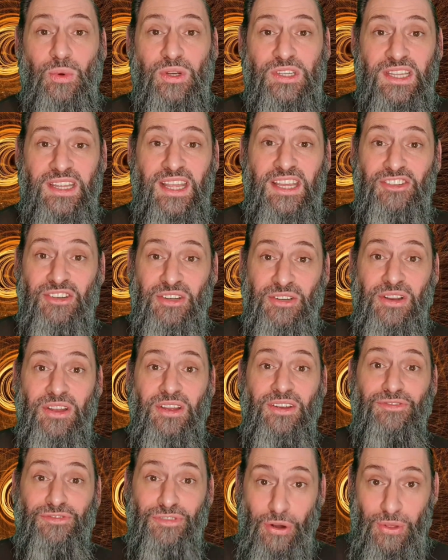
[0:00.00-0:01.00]
was that they
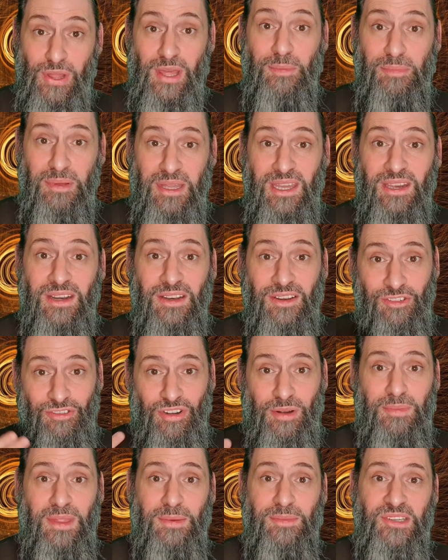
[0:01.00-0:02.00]
should grow their beard
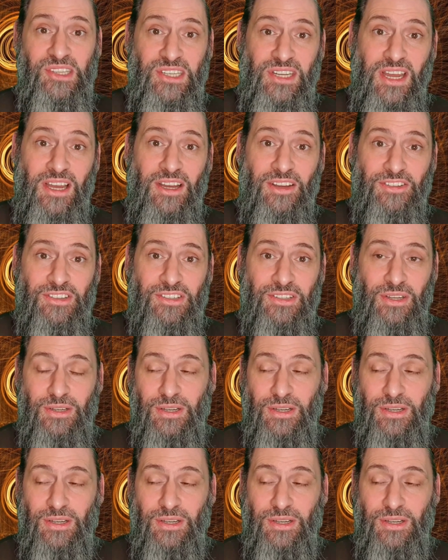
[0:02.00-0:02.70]
and trim their moustache.